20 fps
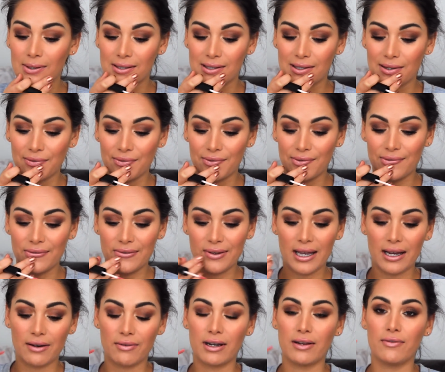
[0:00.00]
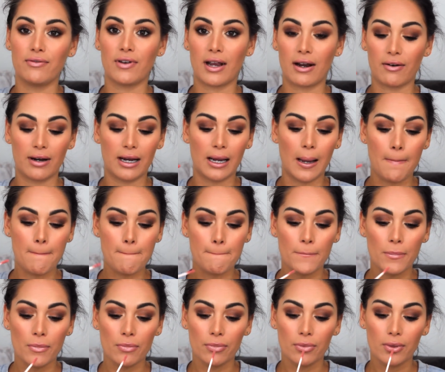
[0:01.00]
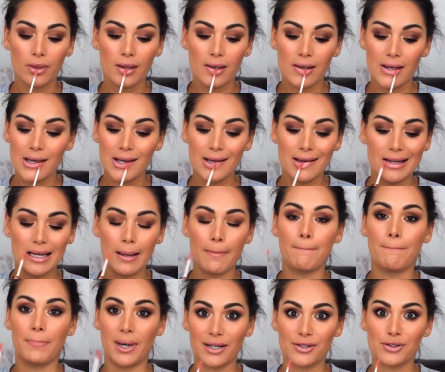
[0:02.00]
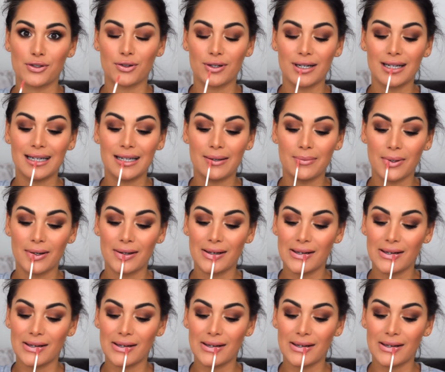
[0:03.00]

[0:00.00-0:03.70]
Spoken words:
It's a very, very buttery lip